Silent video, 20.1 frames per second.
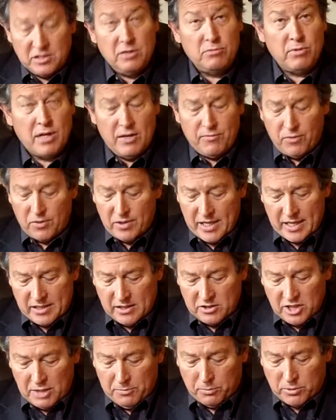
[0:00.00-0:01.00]
and Redford had a
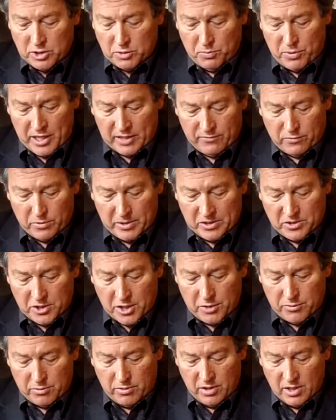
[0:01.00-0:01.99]
deep respect for each
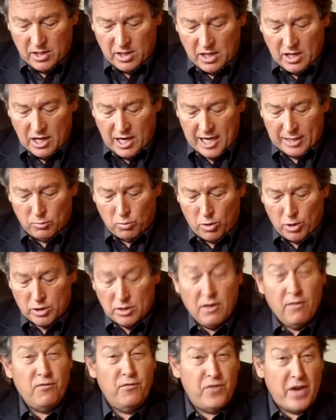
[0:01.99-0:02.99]
other and
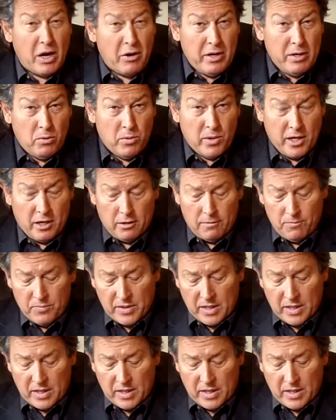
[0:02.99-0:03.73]
worked very well.